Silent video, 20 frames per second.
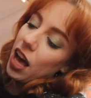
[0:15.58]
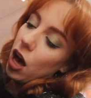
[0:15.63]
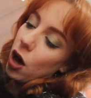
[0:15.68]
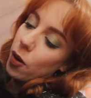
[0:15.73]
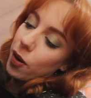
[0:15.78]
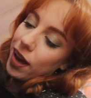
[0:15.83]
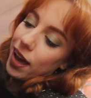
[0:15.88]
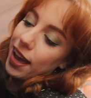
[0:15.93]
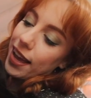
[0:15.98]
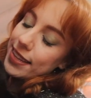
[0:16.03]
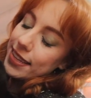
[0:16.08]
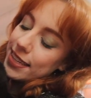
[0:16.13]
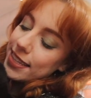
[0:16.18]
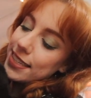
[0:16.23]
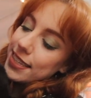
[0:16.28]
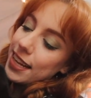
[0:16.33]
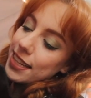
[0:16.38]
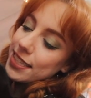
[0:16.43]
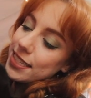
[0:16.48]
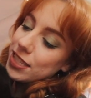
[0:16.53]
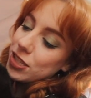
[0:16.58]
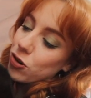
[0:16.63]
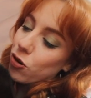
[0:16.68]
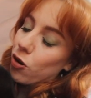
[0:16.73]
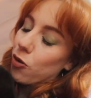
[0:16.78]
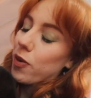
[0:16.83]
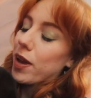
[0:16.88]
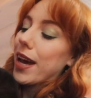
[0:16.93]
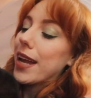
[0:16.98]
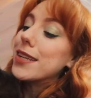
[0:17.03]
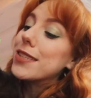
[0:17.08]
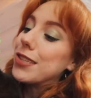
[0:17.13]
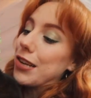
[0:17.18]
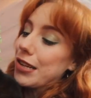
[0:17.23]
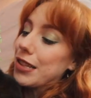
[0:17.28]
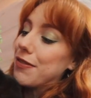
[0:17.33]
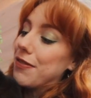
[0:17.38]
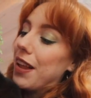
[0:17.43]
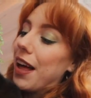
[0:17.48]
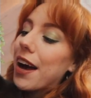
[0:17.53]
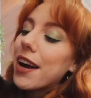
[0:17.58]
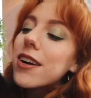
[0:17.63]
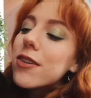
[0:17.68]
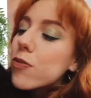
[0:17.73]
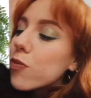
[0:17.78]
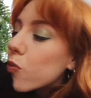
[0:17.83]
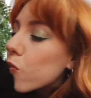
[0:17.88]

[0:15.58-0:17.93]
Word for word: Okay, I need to tell a story. We gotta start the vlog.